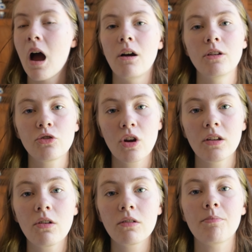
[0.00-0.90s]
I always try
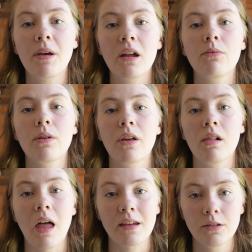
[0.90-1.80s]
to go to bed with a
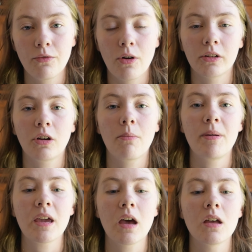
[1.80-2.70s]
glass of water,
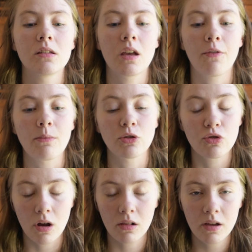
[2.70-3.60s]
because if I'm
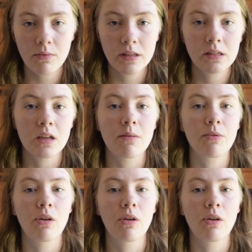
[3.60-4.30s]
struggling with sleep,